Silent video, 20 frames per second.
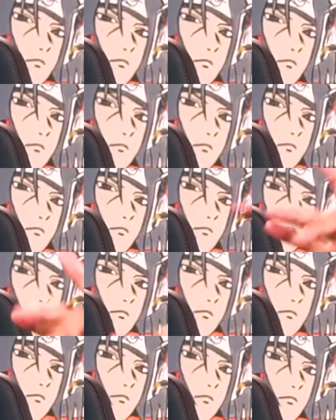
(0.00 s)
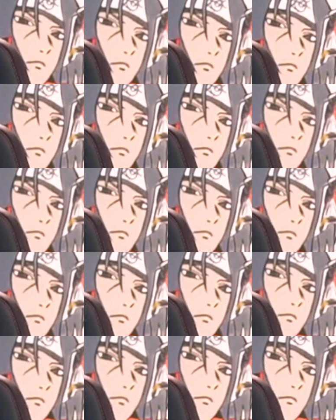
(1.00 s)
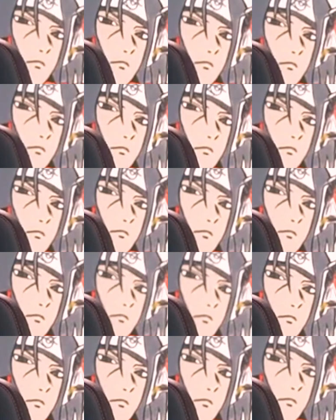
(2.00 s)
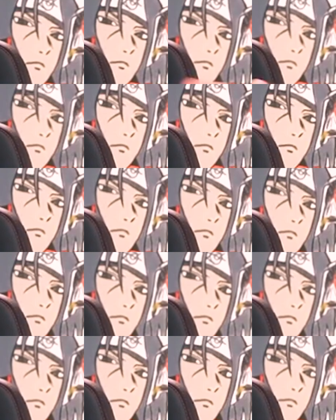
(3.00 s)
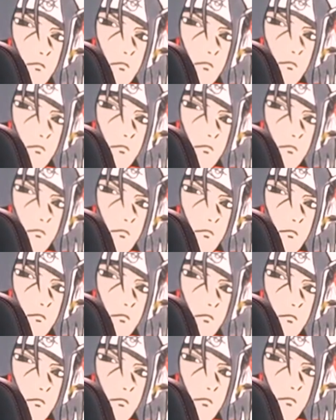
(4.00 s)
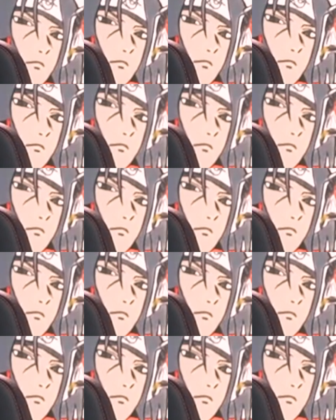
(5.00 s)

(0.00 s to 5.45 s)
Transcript: This person isn't speaking.